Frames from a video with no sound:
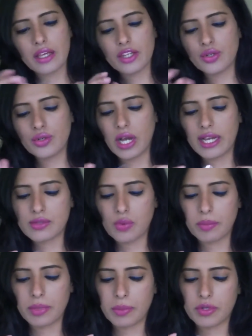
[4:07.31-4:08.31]
You guys
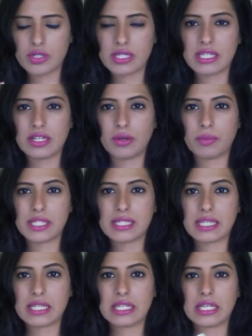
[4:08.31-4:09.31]
won't be able to see it on my
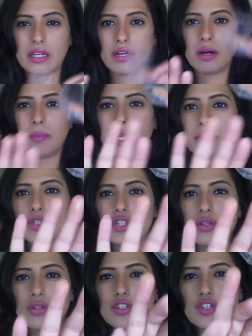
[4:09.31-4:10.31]
skin here, but I'm
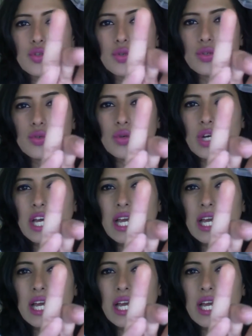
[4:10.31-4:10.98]
just going to show you.